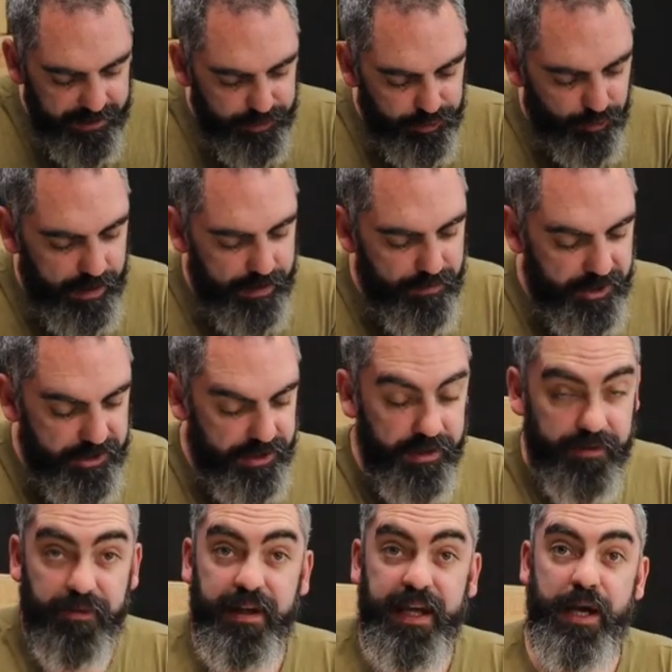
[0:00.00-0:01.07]
dry
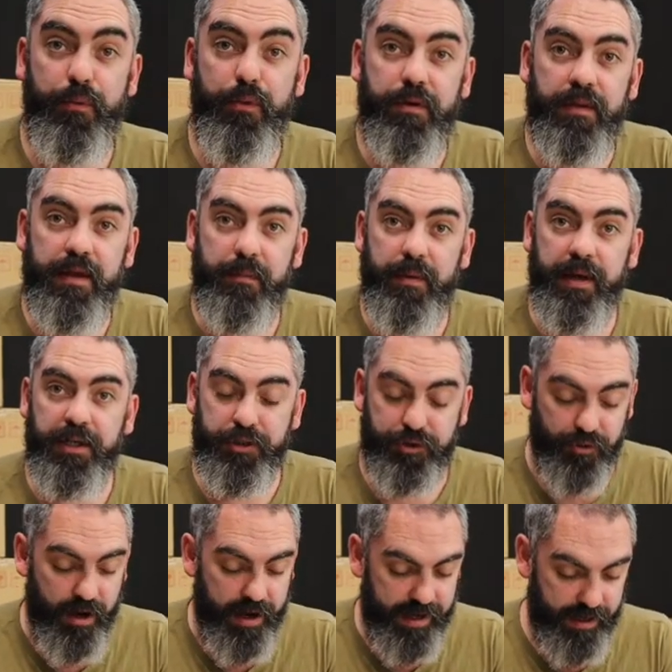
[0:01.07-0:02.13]
brushing, the key word there being
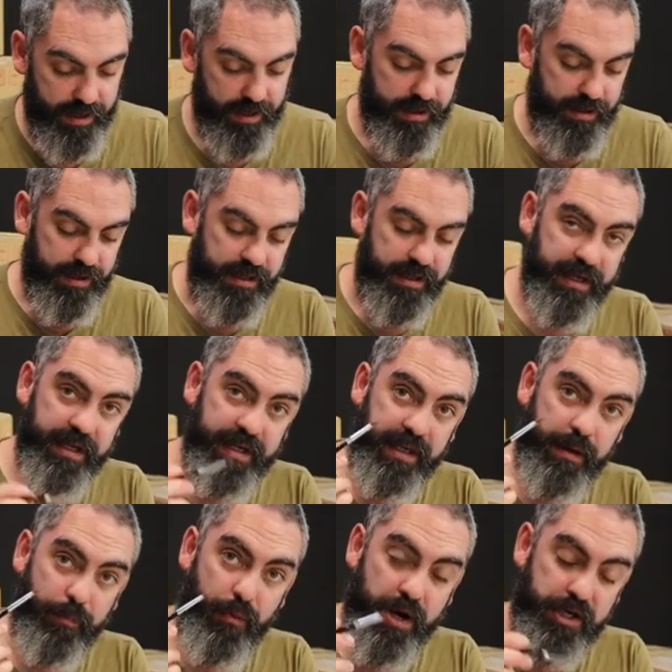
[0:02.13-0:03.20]
dry. You're getting
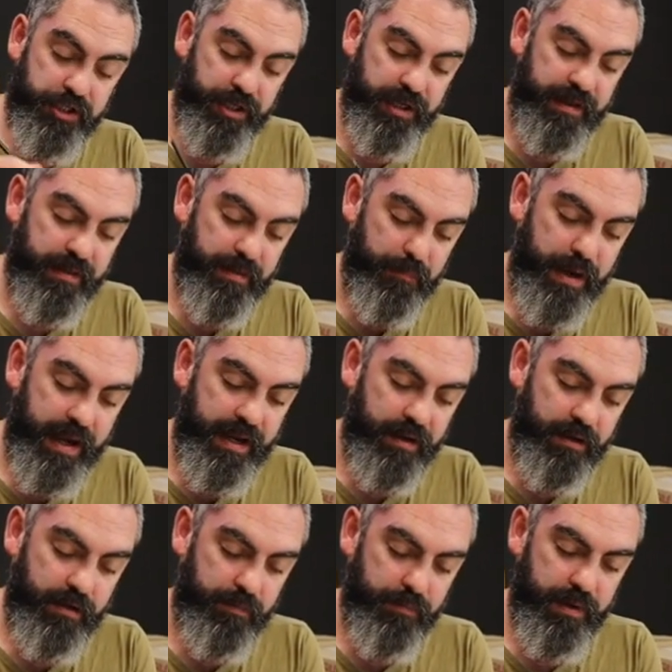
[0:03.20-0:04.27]
your brush in the
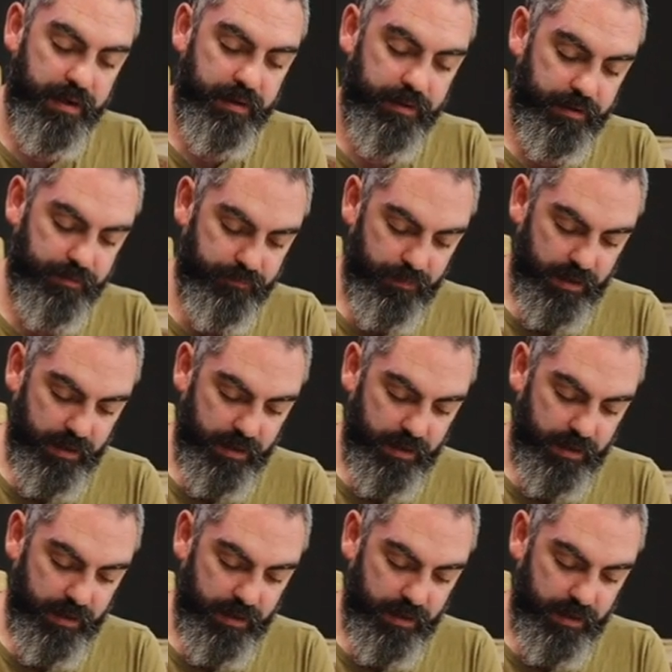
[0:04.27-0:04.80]
paint, but